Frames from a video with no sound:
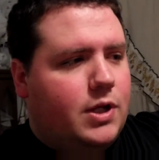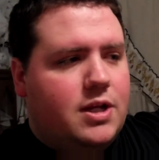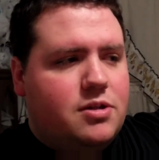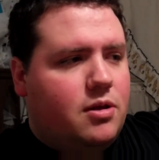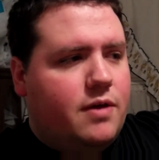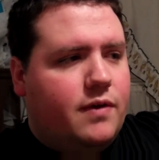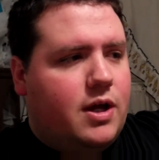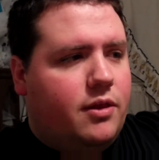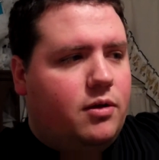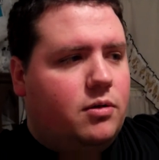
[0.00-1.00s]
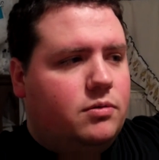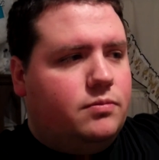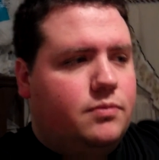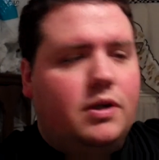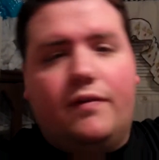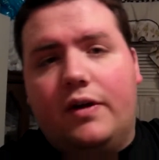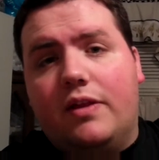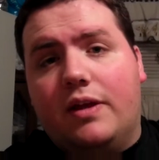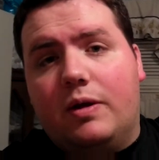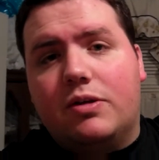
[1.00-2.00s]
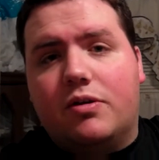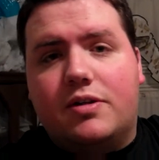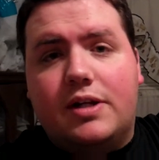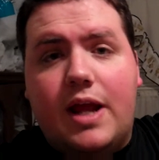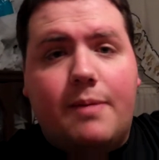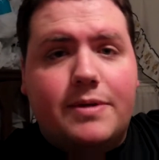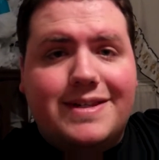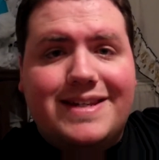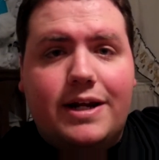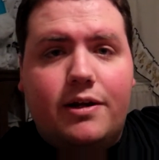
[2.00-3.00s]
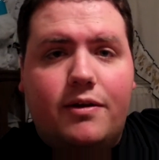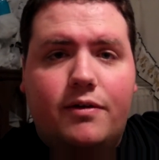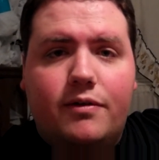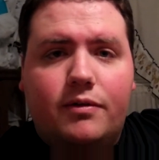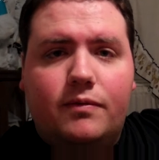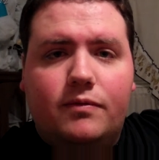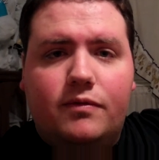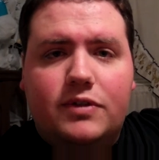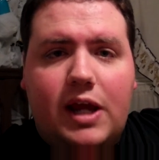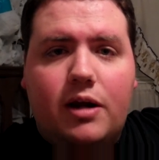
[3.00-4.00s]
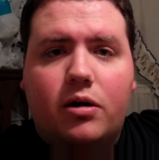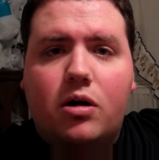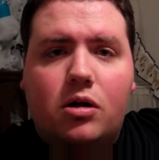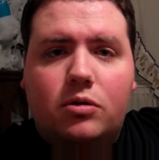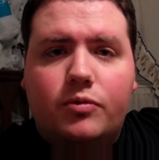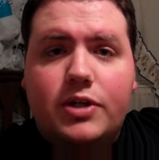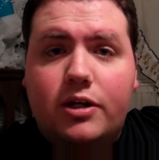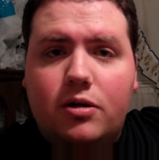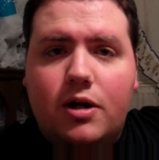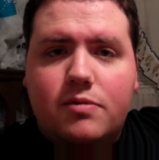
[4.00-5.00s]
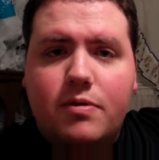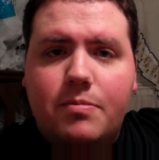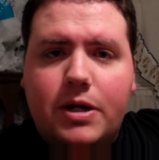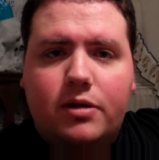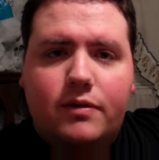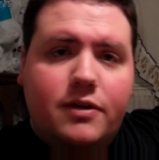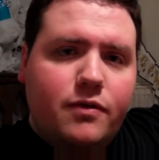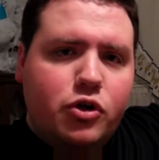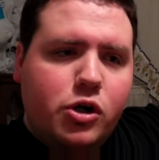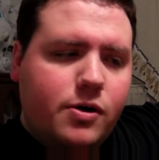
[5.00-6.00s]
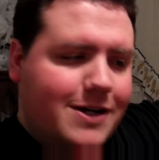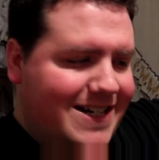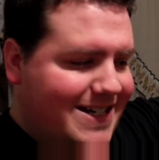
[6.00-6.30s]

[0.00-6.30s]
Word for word: that's all I've got though. If anything interesting happens tonight on the scanner, I'll take you guys with me. That's for sure.